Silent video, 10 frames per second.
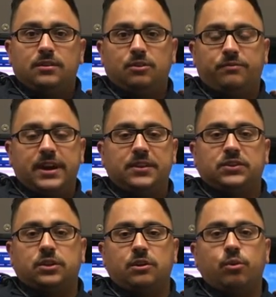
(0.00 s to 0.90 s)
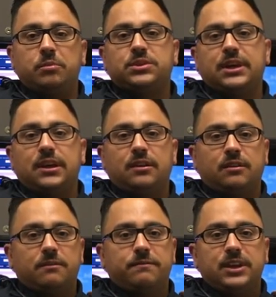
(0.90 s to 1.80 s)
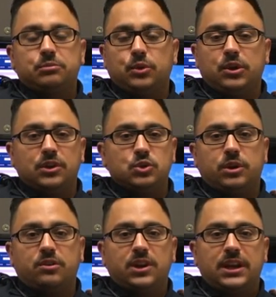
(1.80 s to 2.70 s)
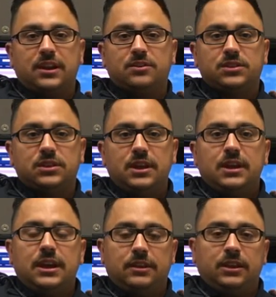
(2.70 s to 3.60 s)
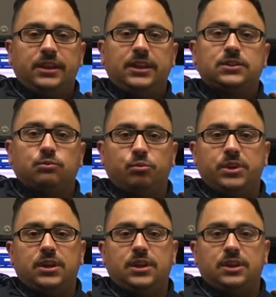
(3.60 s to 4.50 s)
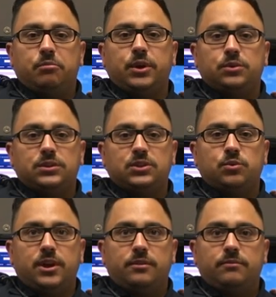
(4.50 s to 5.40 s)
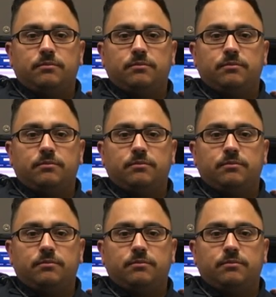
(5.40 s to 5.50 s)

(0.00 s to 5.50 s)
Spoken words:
You'll find this on our website, on our Facebook and Twitter accounts, and the links will be in the post as well.